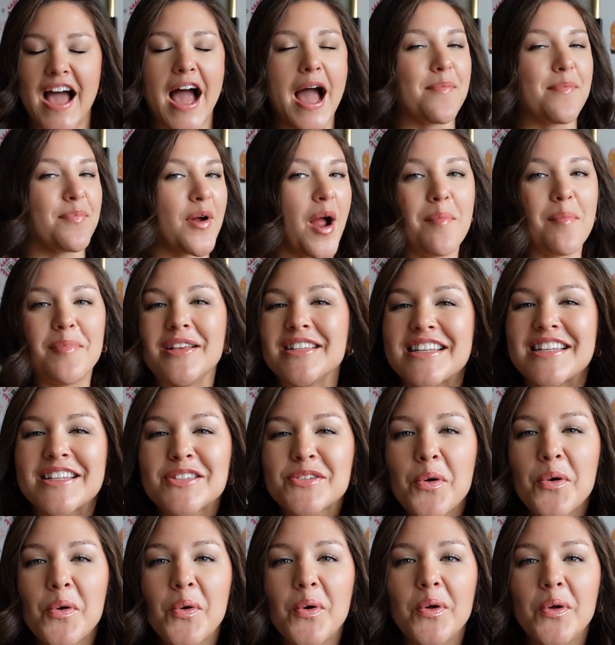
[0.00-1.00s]
I promise it's
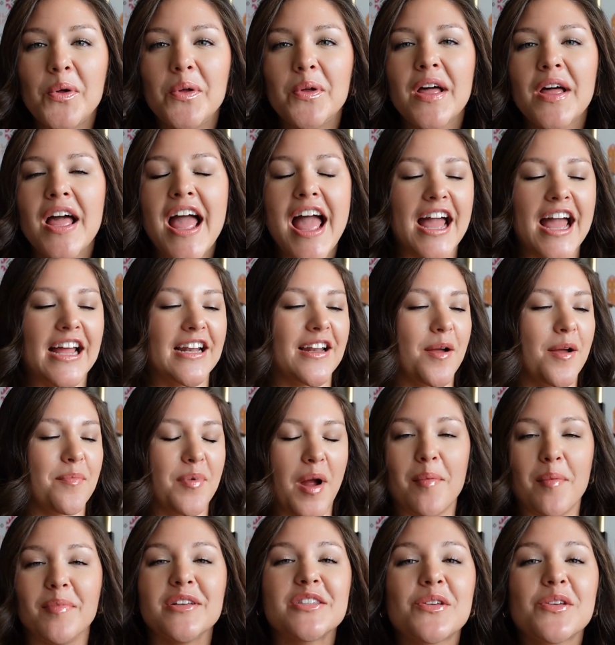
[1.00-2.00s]
cool, and I
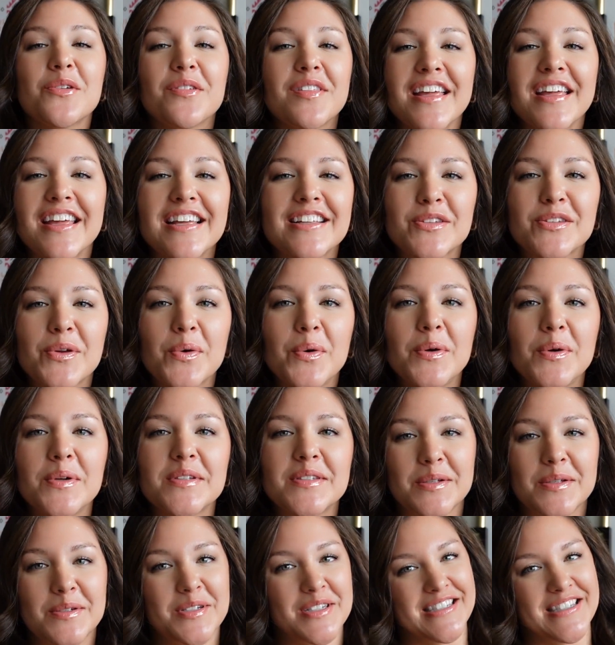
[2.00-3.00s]
promise you'll think it's cool,
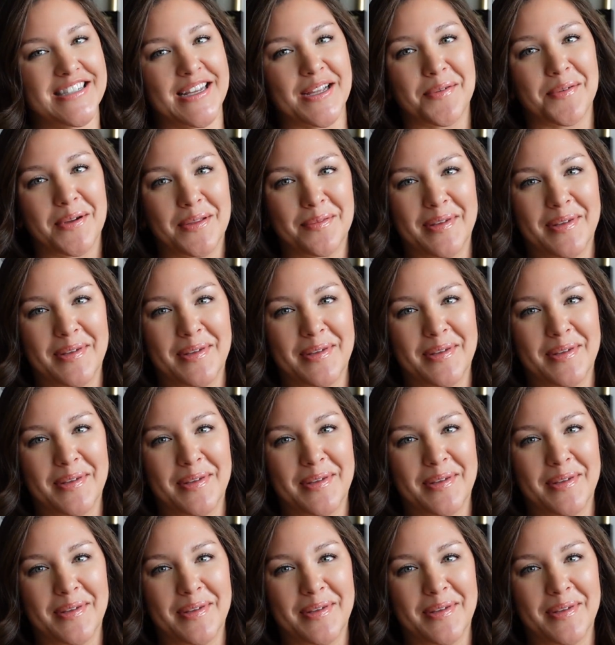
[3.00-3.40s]
so just stick with